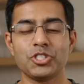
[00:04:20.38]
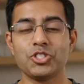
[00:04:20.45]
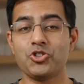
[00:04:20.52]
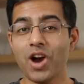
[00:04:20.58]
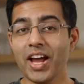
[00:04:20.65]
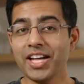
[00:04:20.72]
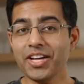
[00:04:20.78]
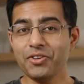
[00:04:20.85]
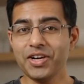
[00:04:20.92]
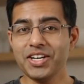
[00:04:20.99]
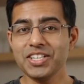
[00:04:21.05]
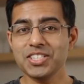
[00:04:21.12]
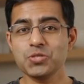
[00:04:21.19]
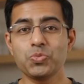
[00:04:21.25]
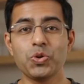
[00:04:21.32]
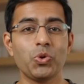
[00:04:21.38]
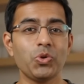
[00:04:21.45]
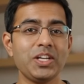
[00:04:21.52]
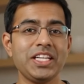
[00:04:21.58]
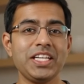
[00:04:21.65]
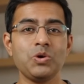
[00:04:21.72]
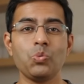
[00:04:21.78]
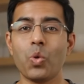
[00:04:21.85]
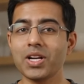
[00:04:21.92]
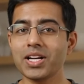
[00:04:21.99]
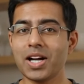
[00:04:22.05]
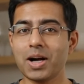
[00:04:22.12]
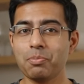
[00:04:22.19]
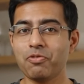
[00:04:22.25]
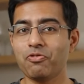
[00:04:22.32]
the dry ingredients, we only need 1
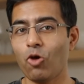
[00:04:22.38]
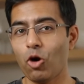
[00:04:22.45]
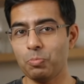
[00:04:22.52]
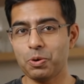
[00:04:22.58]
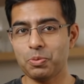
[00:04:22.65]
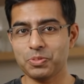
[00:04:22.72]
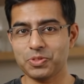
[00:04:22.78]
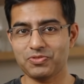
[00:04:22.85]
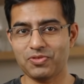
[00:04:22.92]
cup of all-purpose